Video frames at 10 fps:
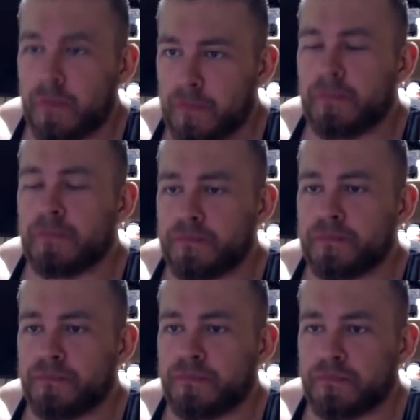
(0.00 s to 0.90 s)

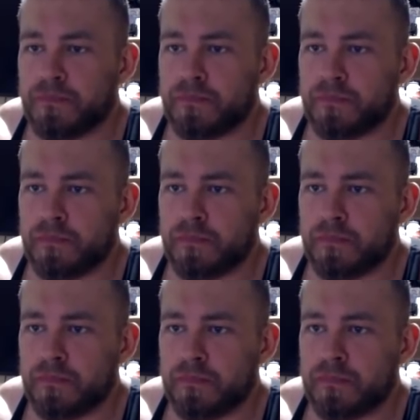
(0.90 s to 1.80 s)

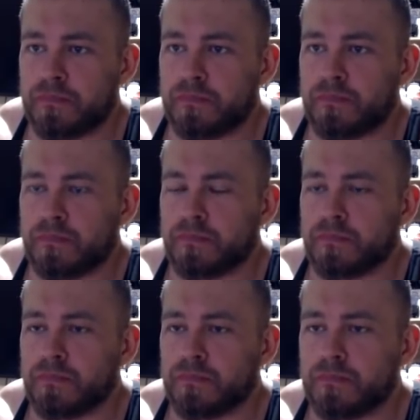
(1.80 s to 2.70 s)

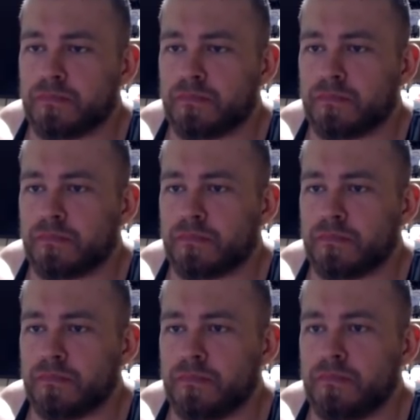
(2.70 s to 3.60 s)

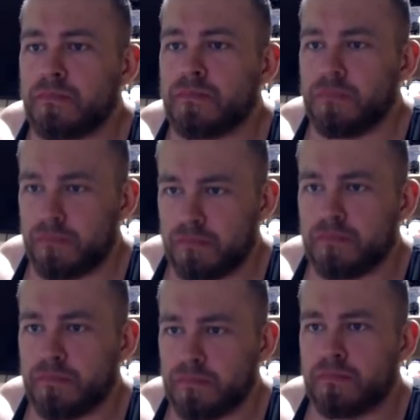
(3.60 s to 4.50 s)

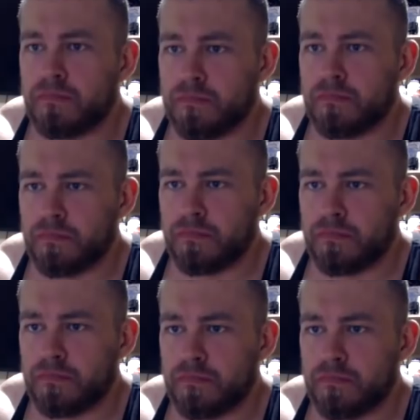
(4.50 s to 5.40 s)

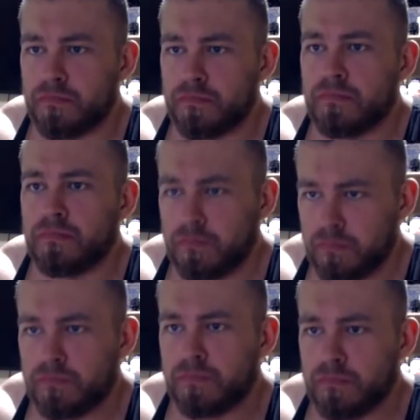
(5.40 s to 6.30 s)

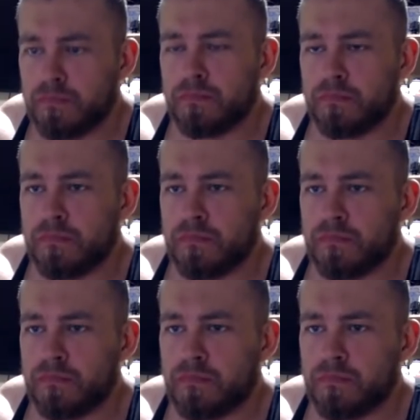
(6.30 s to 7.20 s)

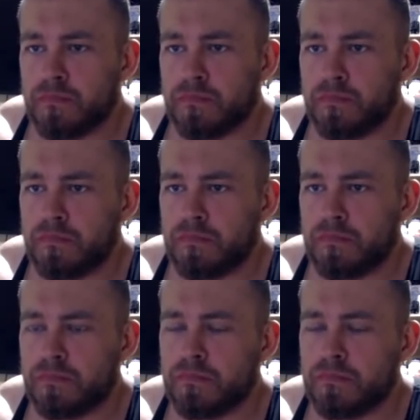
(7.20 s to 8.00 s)
(silent)